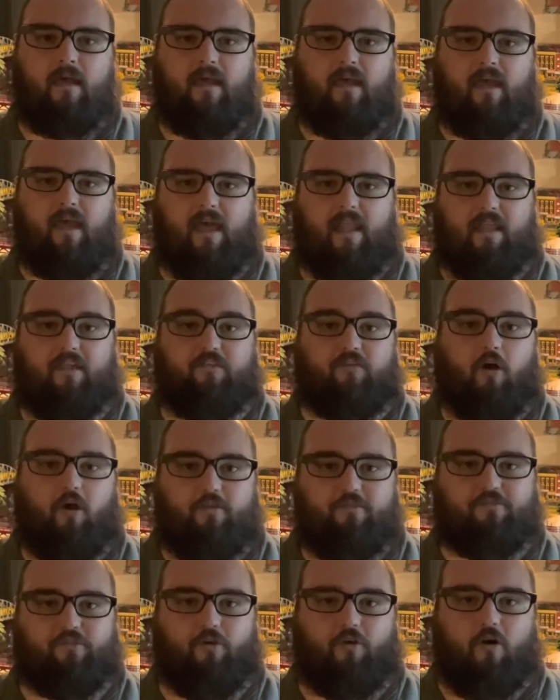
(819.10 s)
And it's
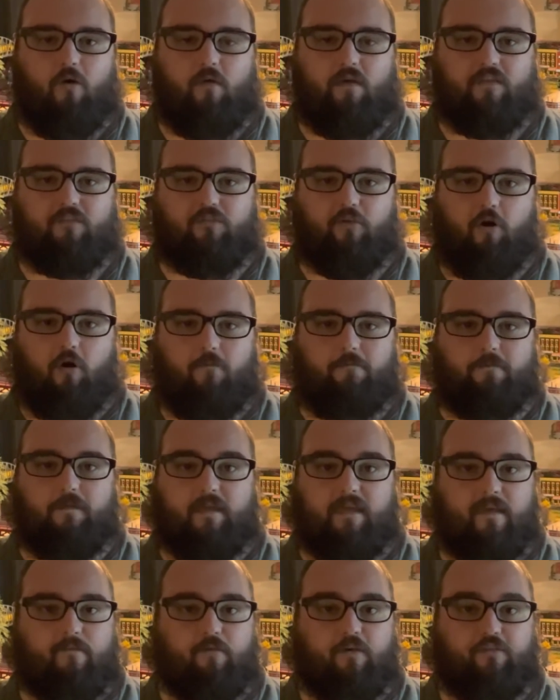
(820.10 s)
also going to
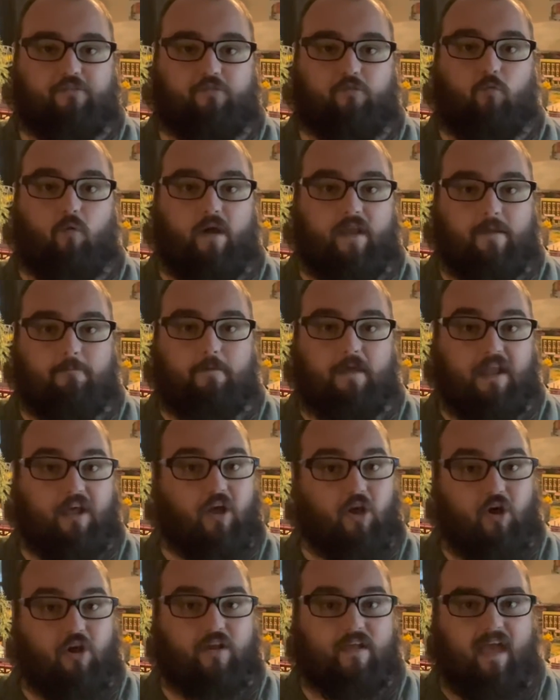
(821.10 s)
hopefully give us quite a bit
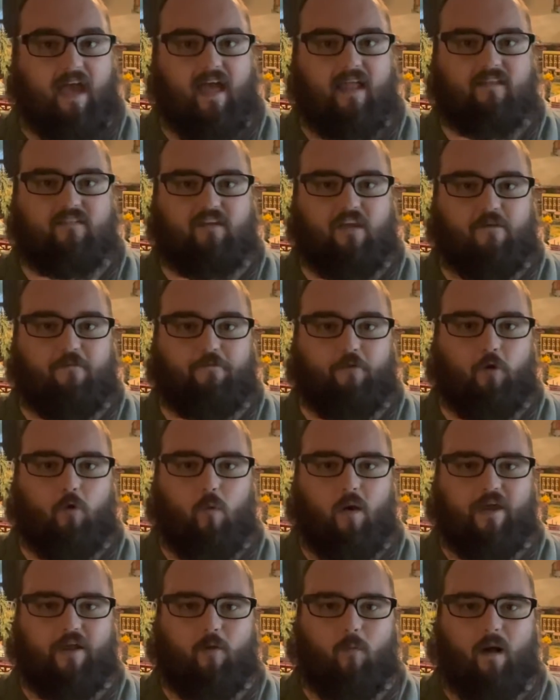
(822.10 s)
of good content for
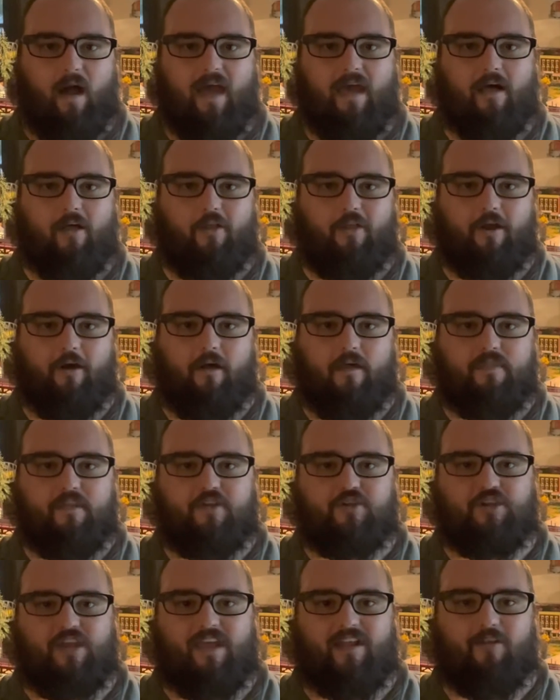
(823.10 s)
quite a while here on the
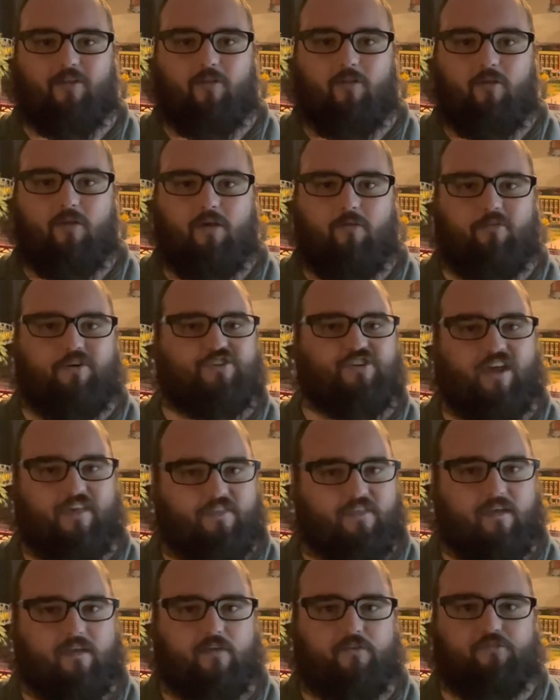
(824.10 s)
channel, which I
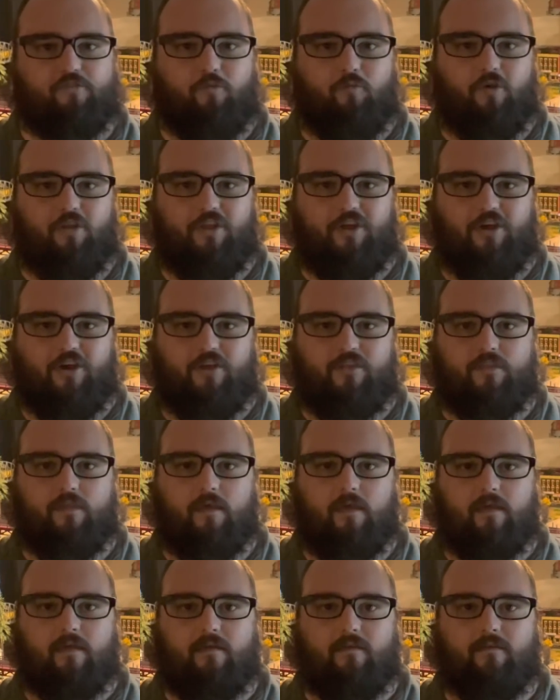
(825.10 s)
think is a really good
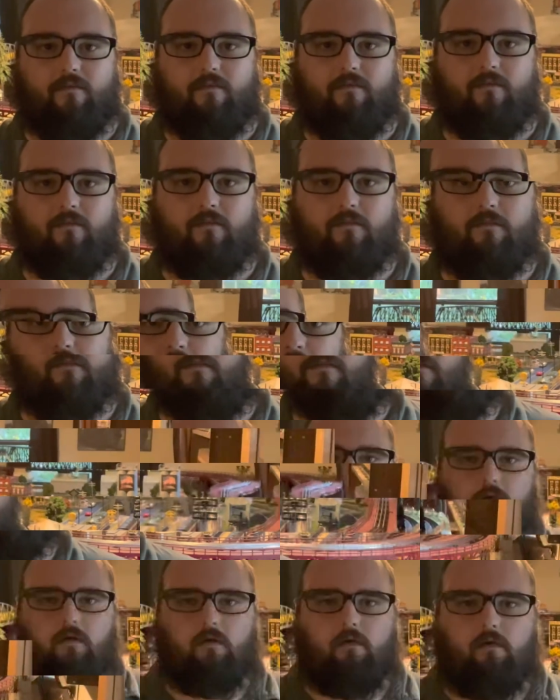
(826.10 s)
thing.
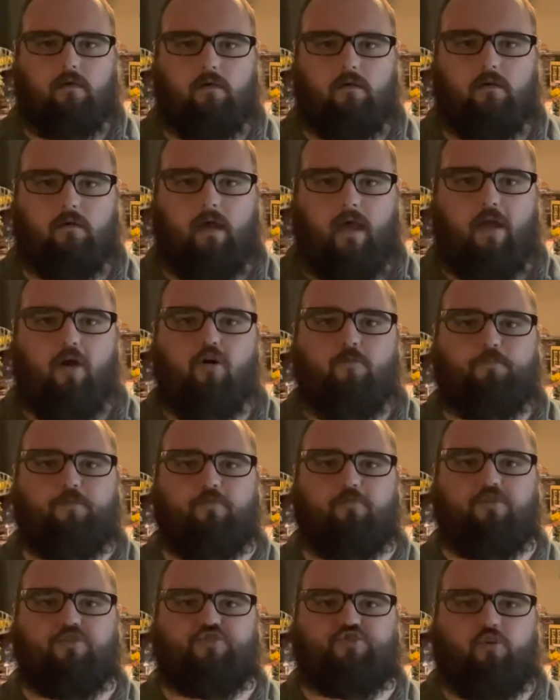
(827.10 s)
I hope
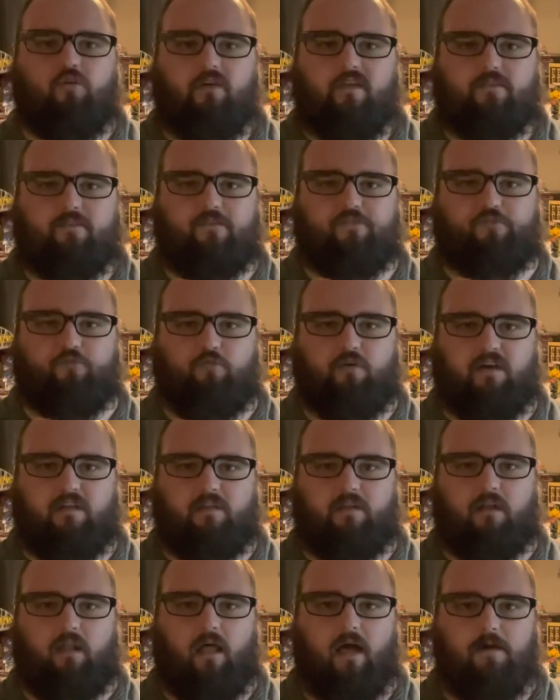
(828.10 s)
you enjoyed this quick
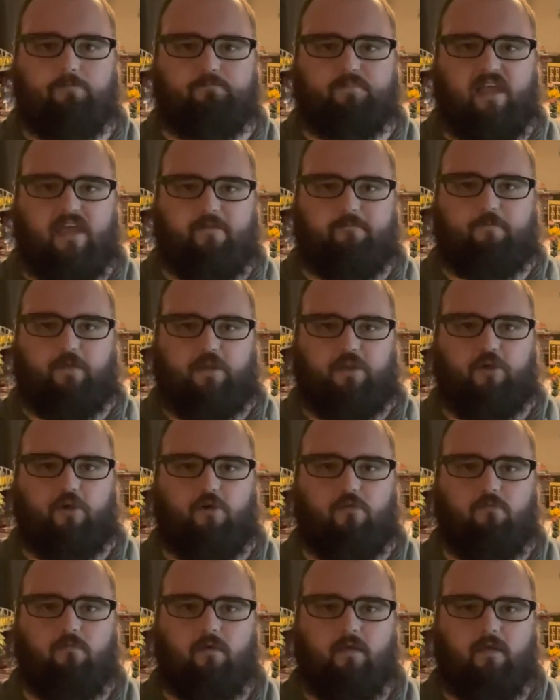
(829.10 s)
little update
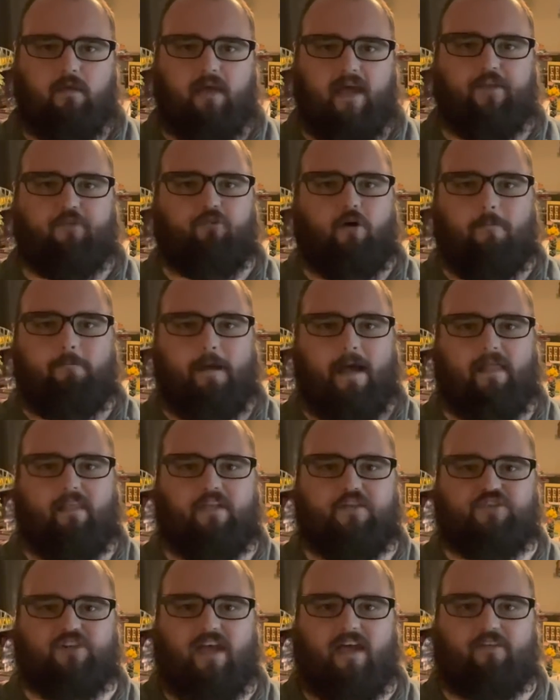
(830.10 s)
video. I do
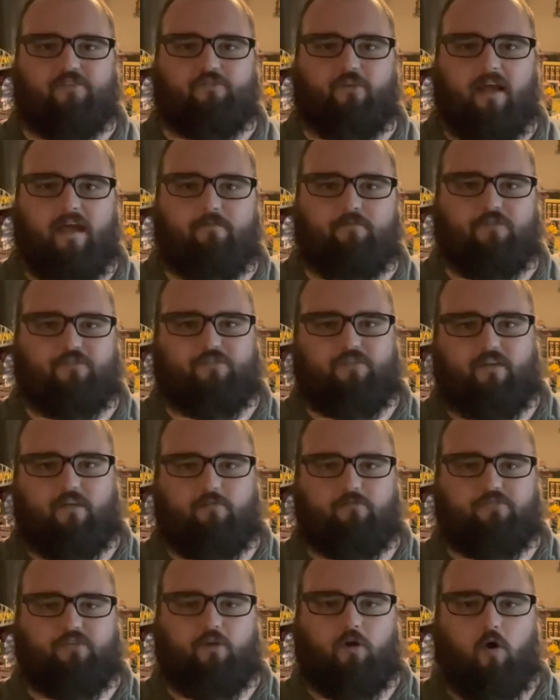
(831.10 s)
apologize, there obviously
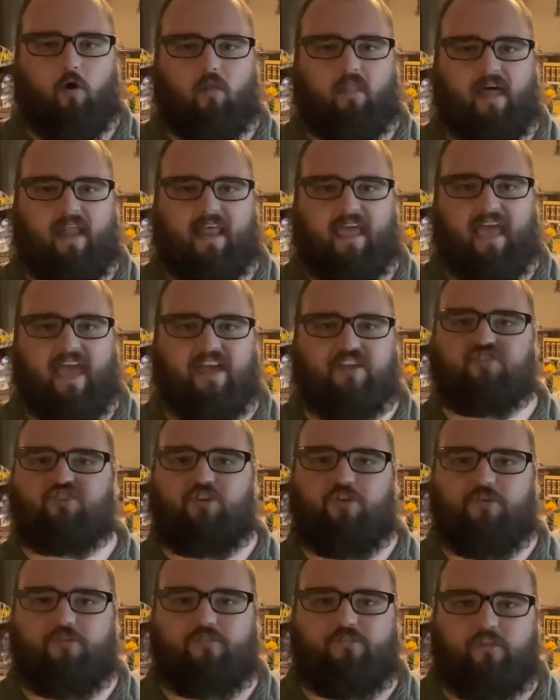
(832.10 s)
isn't a whole lot of
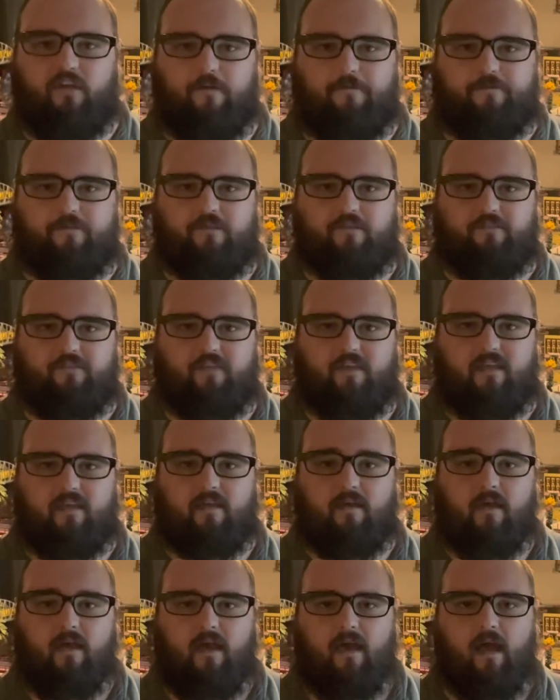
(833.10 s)
action or stuff to
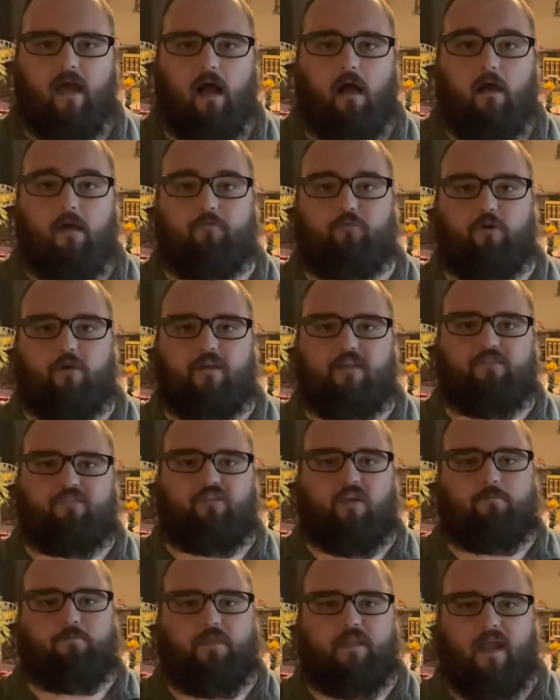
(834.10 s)
see. However, it is
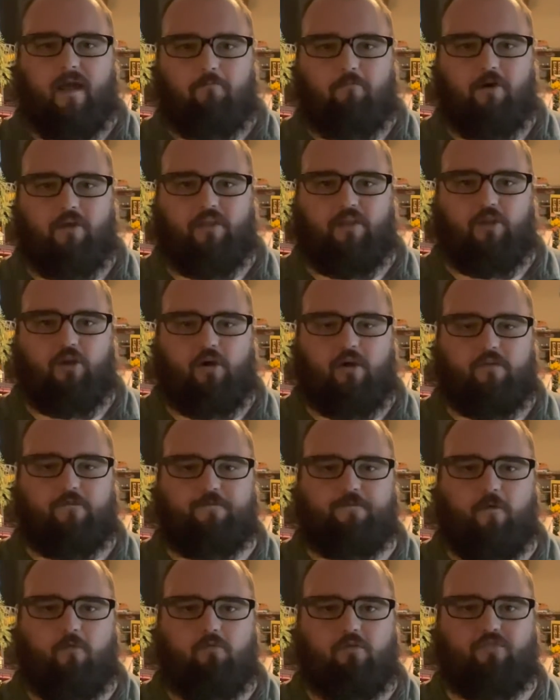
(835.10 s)
something I'm really looking
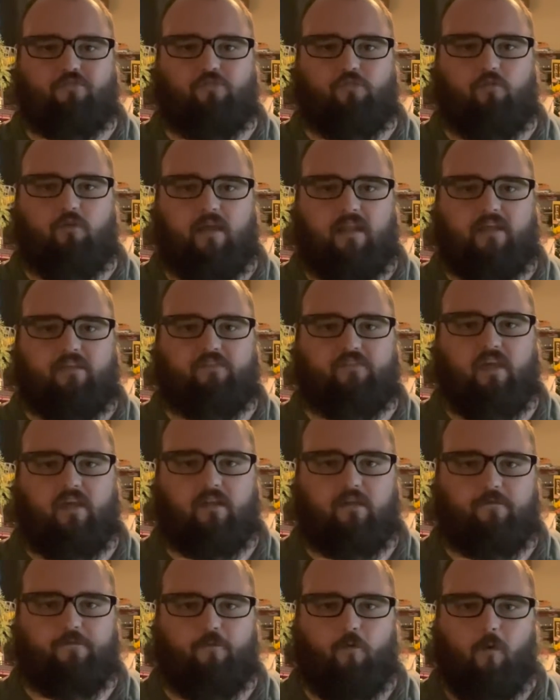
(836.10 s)
forward to and
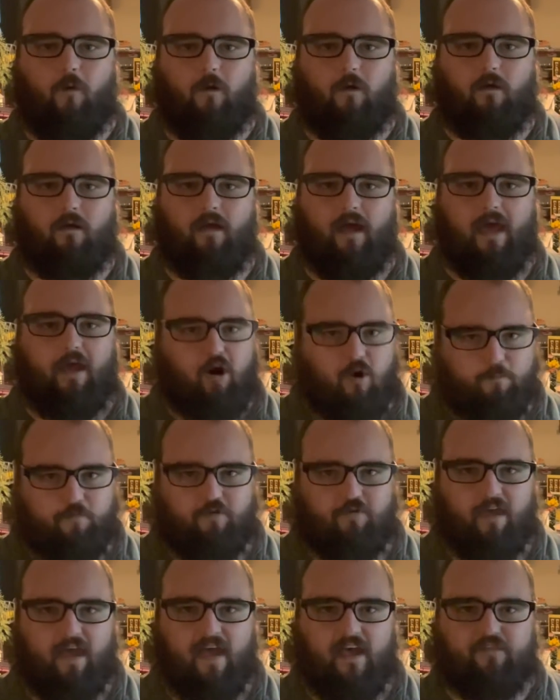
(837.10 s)
excited for. I hope
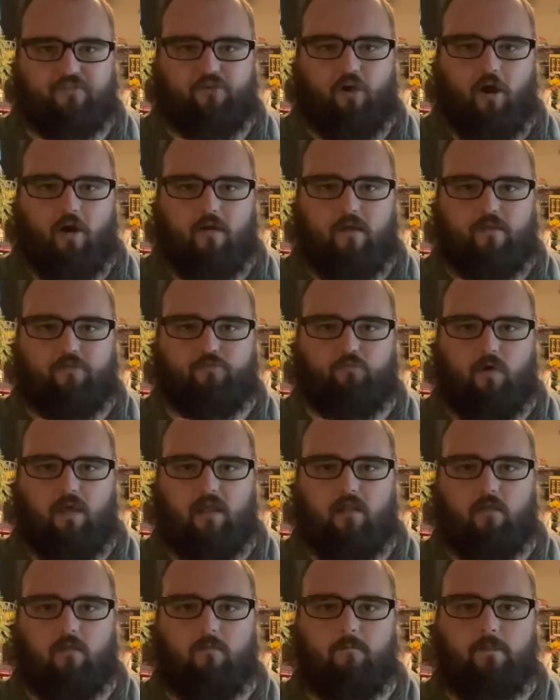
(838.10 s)
you guys are as
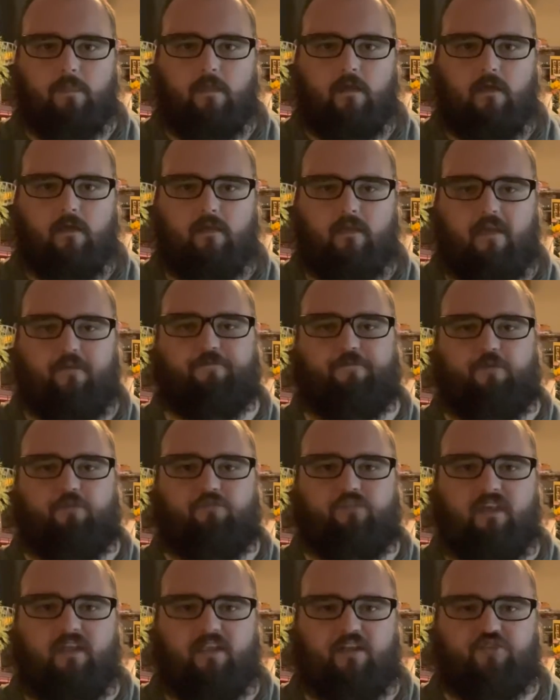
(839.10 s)
well. If you
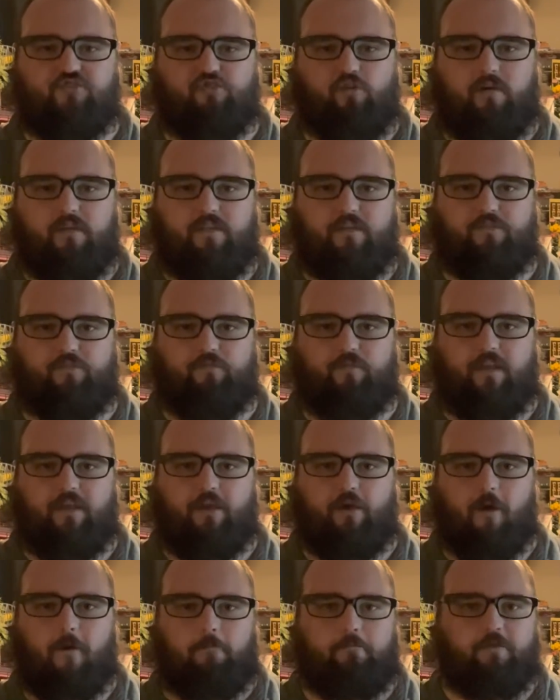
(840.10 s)
did enjoy this
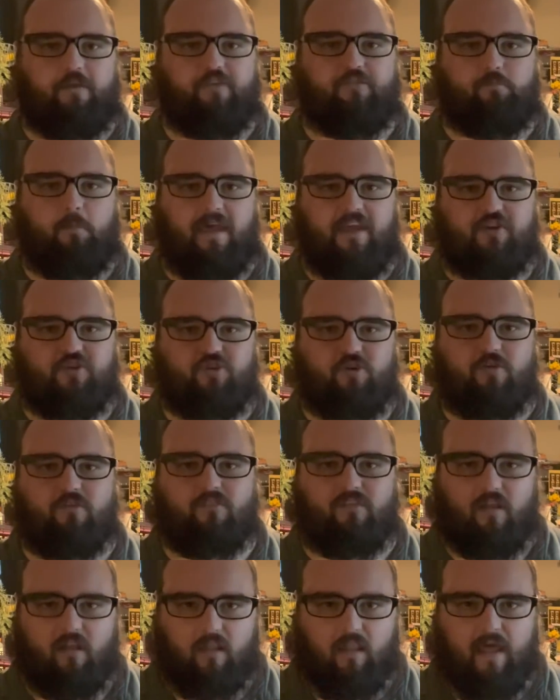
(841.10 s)
video, please make sure
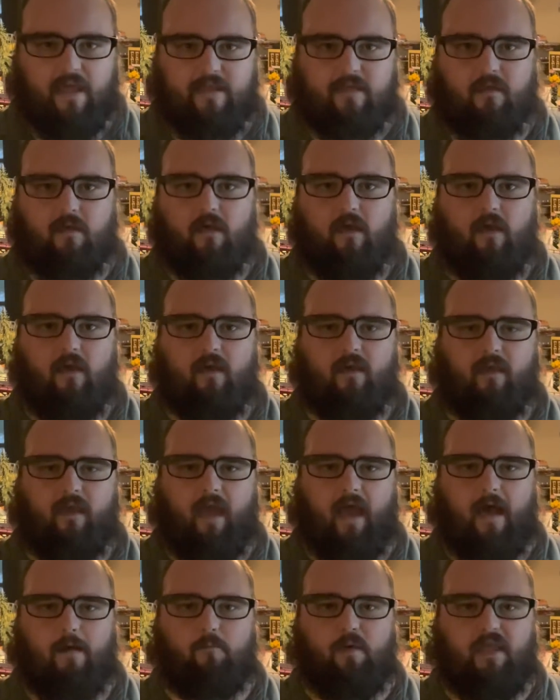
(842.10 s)
to like,
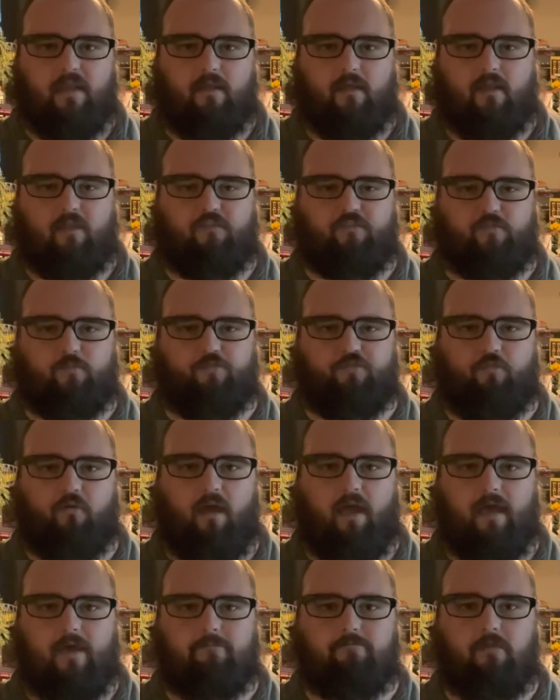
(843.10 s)
comment, and
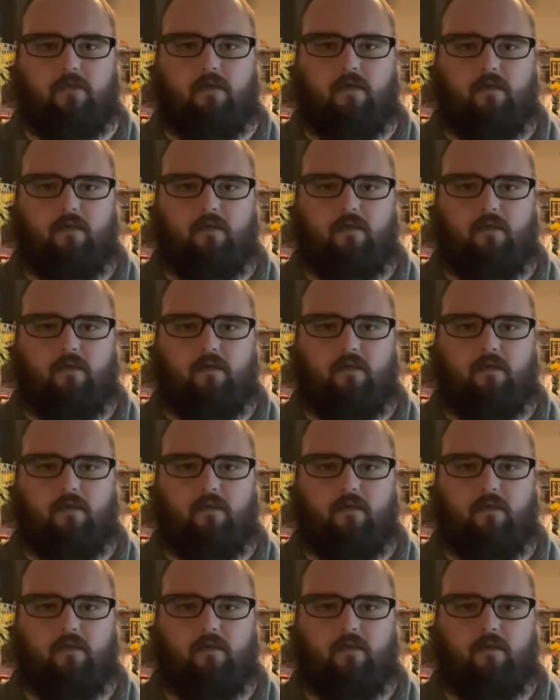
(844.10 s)
subscribe.